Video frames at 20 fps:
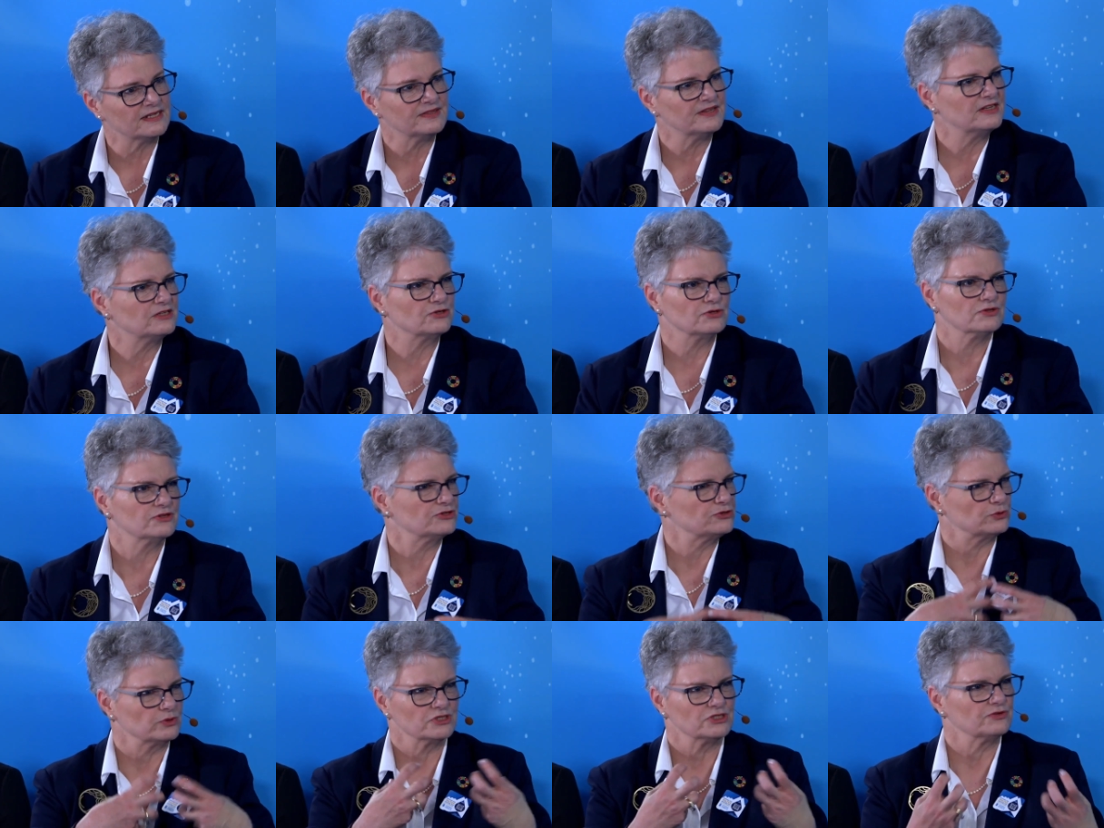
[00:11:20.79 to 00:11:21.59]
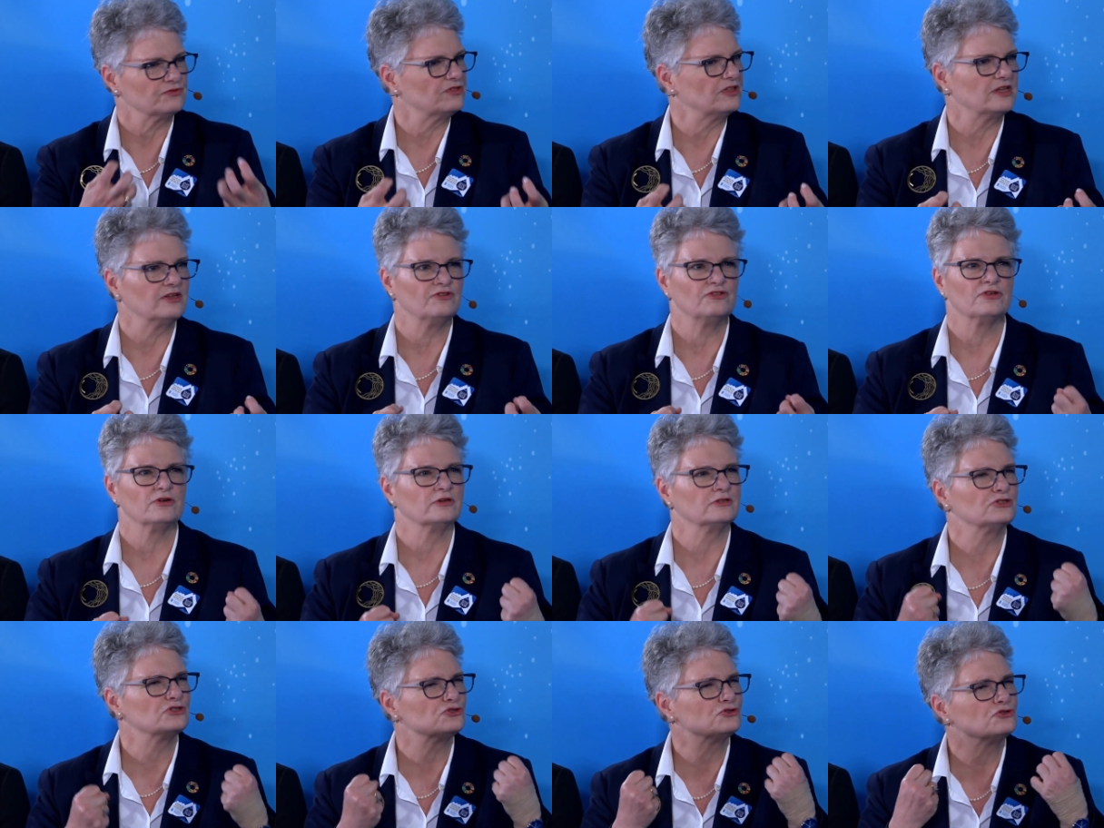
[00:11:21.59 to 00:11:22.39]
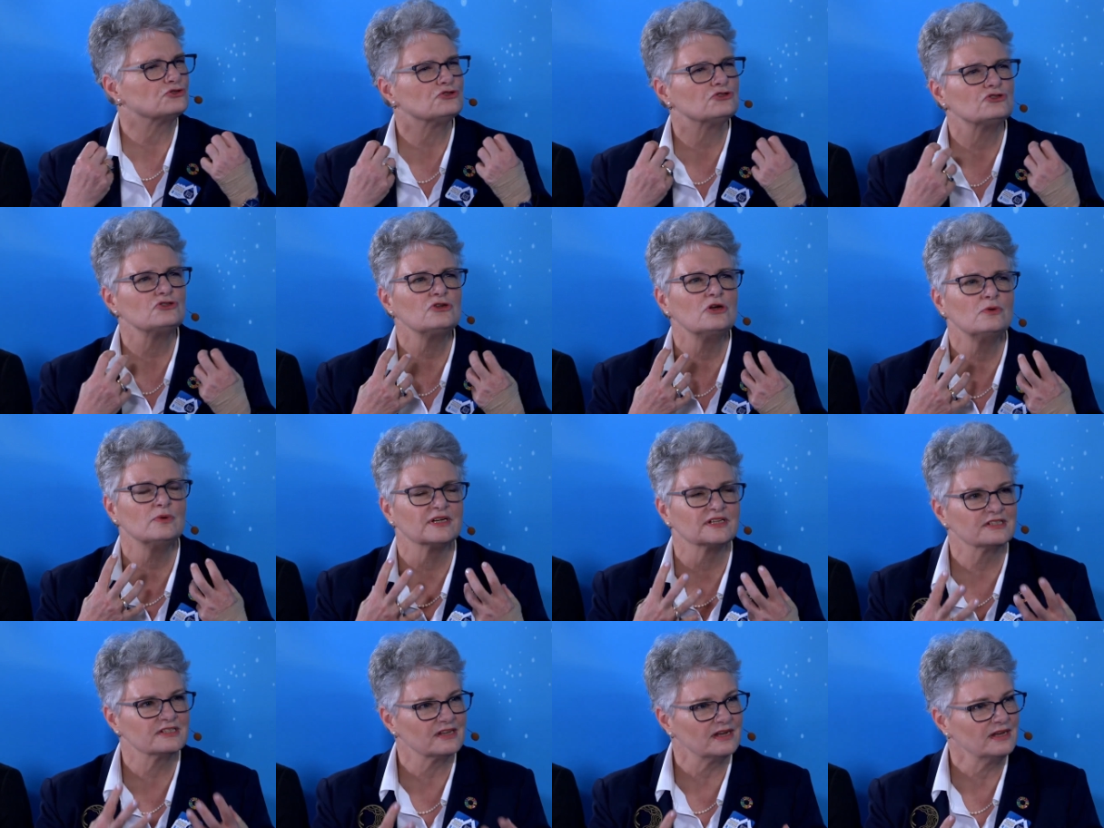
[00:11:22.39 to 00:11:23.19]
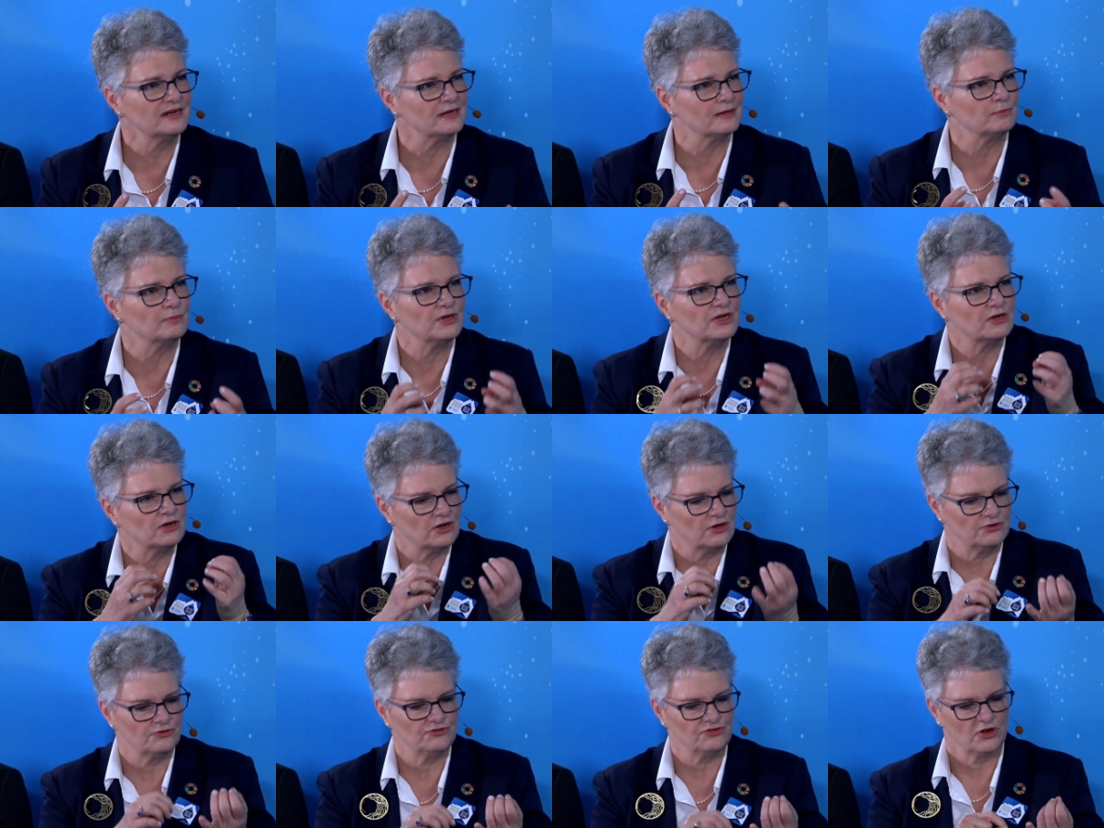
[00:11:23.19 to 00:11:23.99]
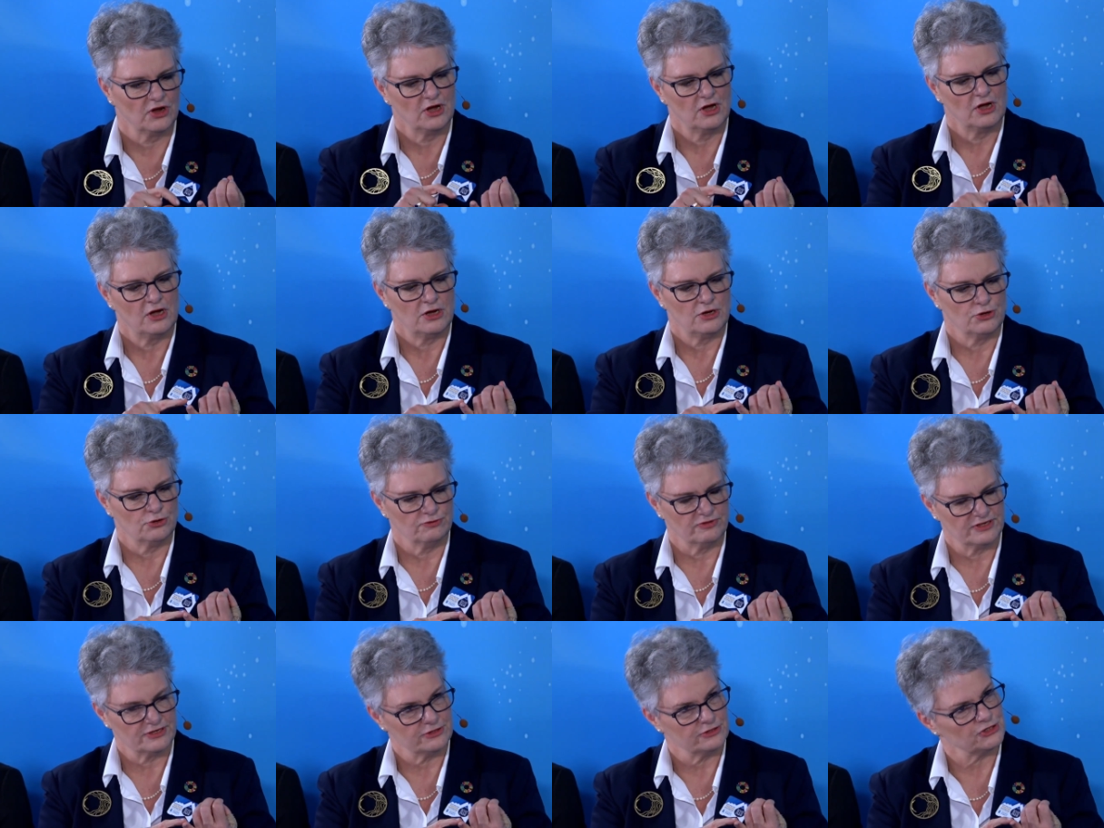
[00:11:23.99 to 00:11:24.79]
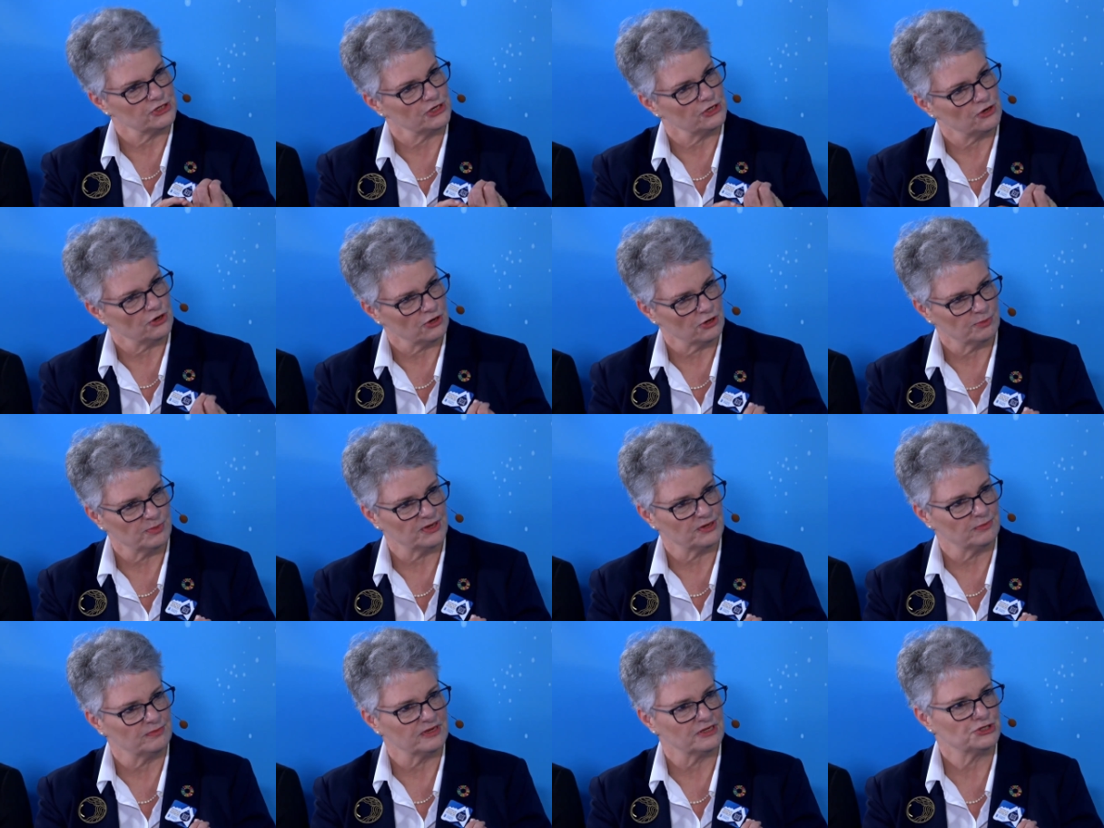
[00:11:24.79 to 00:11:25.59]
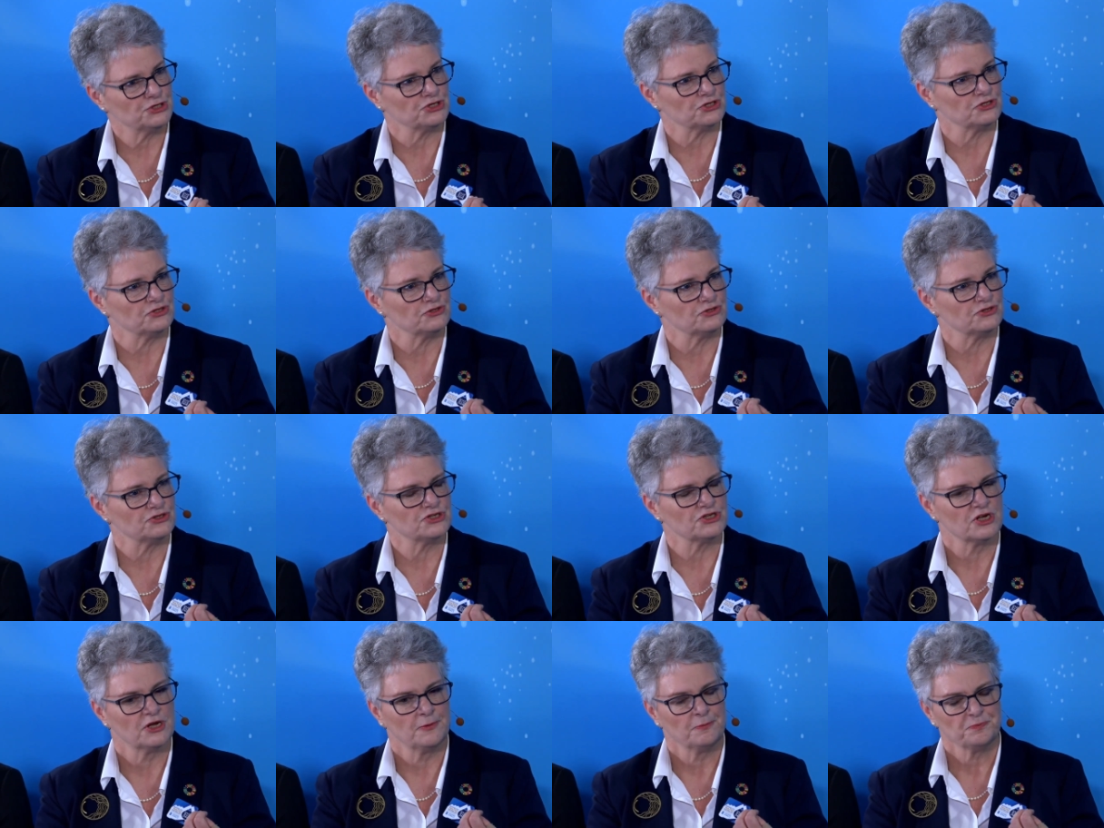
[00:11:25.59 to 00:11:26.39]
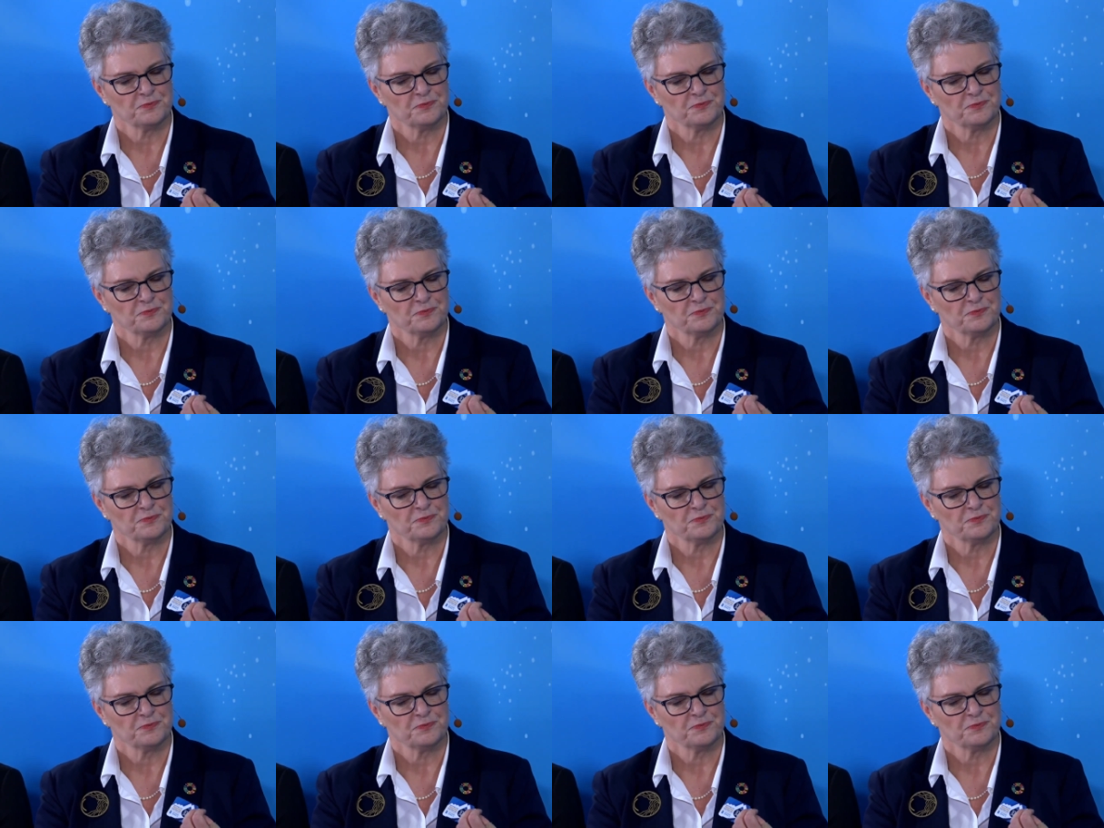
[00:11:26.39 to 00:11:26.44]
And these are the sorts of things that are just so exciting because you're reducing carbon emissions